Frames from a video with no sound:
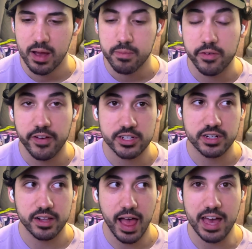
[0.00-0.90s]

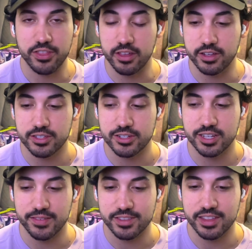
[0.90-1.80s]
professional athletes or
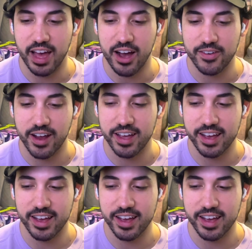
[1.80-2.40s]
something now, right?